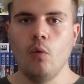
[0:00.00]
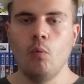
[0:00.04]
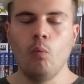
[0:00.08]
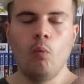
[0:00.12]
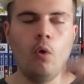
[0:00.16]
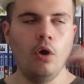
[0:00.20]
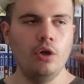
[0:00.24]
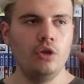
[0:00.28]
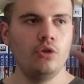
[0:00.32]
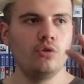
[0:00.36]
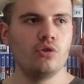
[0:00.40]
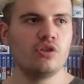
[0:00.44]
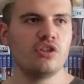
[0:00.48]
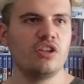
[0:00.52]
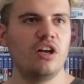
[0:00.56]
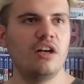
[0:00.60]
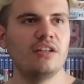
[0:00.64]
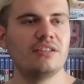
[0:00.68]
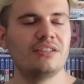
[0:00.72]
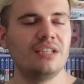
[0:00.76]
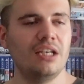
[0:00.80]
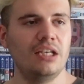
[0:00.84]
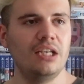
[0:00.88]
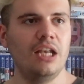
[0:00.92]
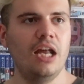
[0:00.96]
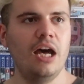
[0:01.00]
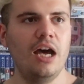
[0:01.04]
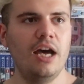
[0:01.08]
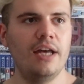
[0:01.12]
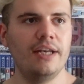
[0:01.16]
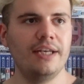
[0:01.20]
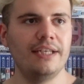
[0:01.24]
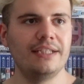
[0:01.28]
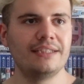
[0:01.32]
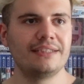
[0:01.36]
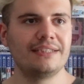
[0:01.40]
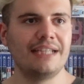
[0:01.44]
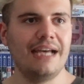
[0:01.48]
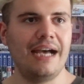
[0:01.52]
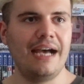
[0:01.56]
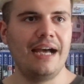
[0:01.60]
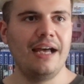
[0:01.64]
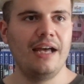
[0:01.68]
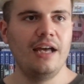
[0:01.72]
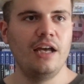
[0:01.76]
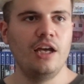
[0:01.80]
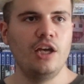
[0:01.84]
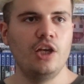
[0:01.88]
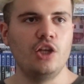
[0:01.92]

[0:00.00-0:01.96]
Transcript: what you start to learn is that